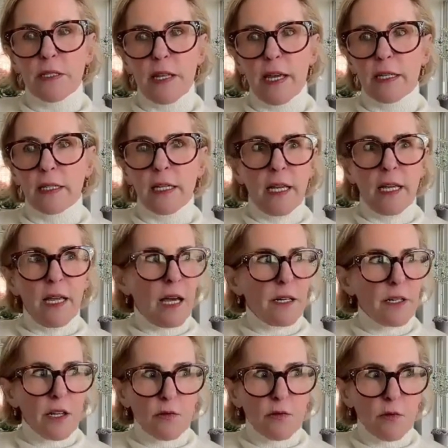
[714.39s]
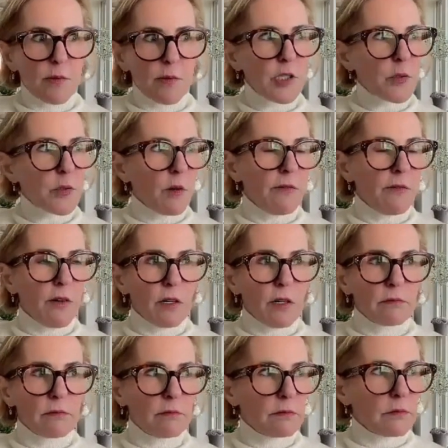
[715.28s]
And then another woman who's one of
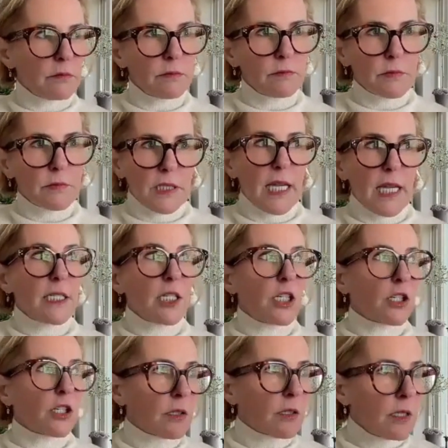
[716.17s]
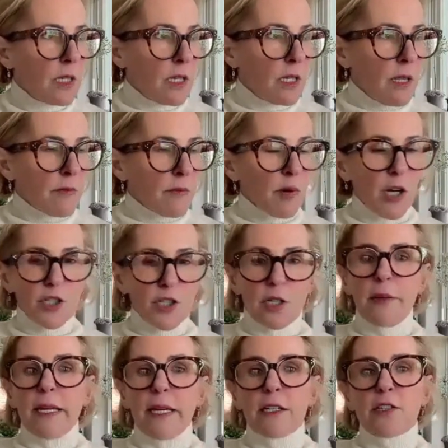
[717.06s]
our 10-year
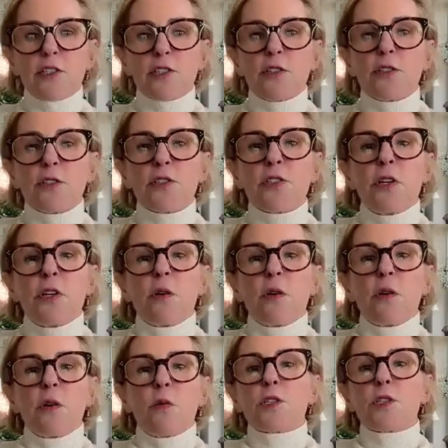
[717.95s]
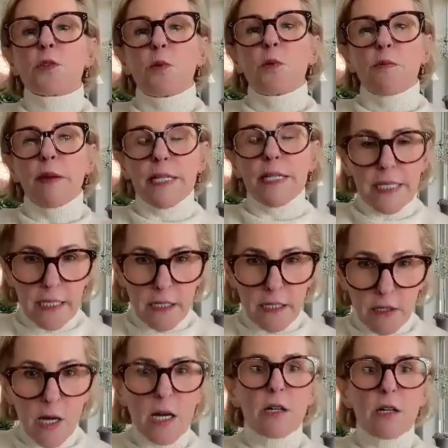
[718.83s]
project managers worked with my
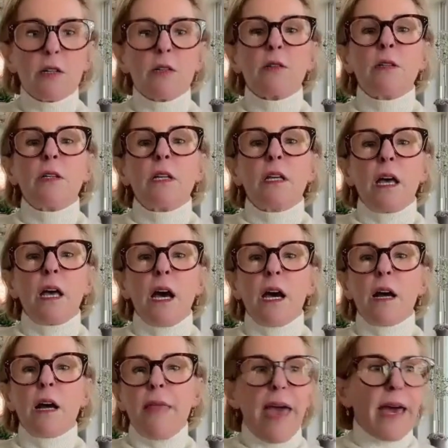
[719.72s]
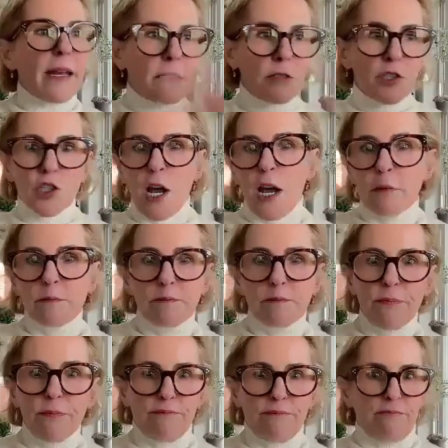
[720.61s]
COO at a
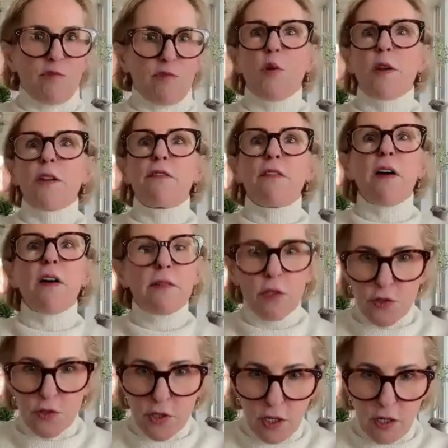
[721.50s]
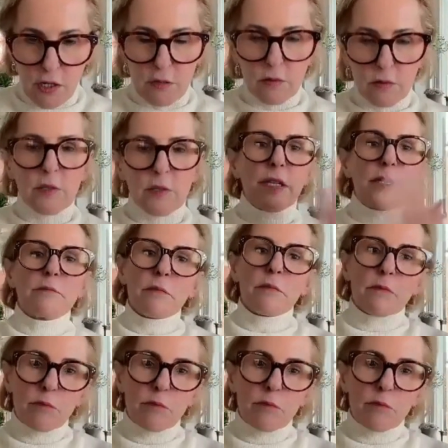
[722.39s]
job 25 years ago and